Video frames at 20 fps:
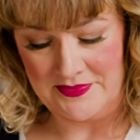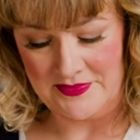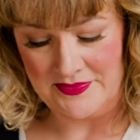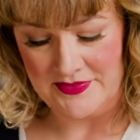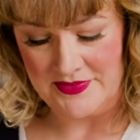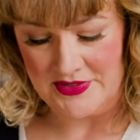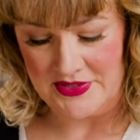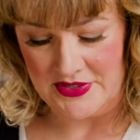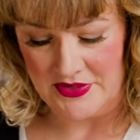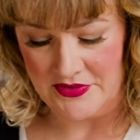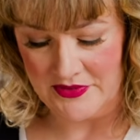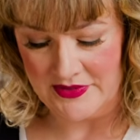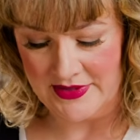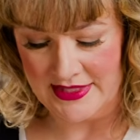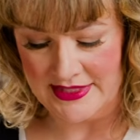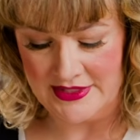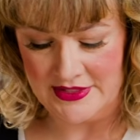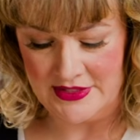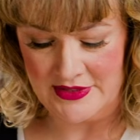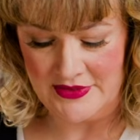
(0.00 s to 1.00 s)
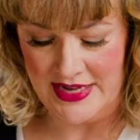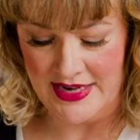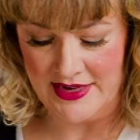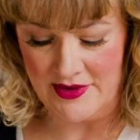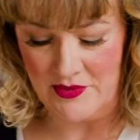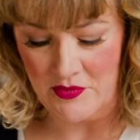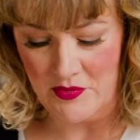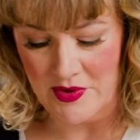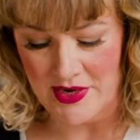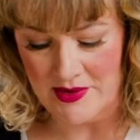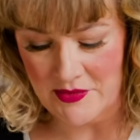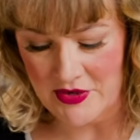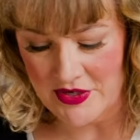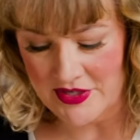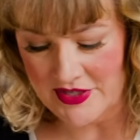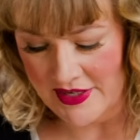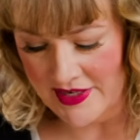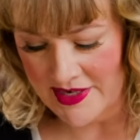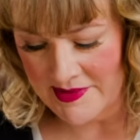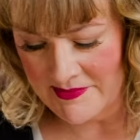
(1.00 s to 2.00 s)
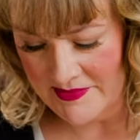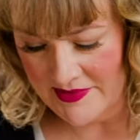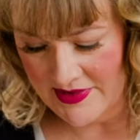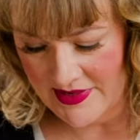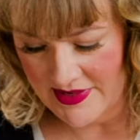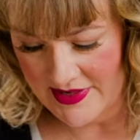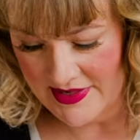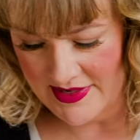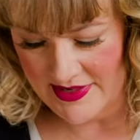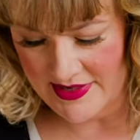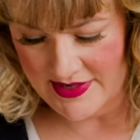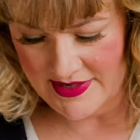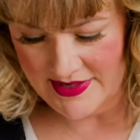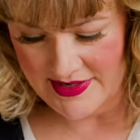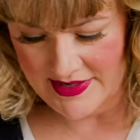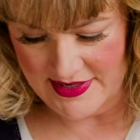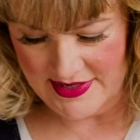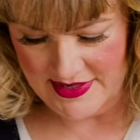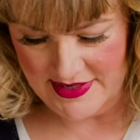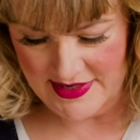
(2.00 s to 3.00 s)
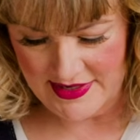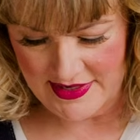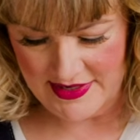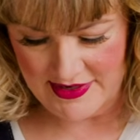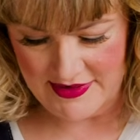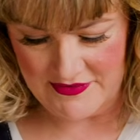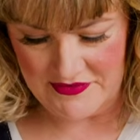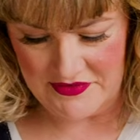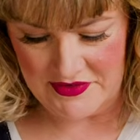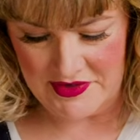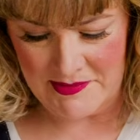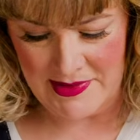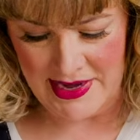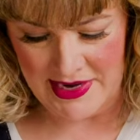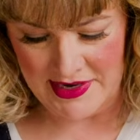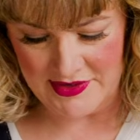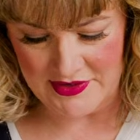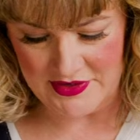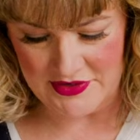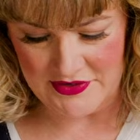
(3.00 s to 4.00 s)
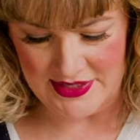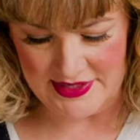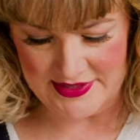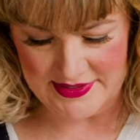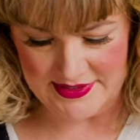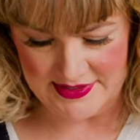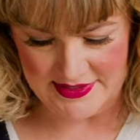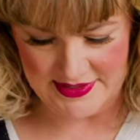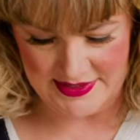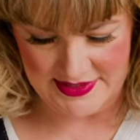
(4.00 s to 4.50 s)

So let's do that one more time for the back of the dress.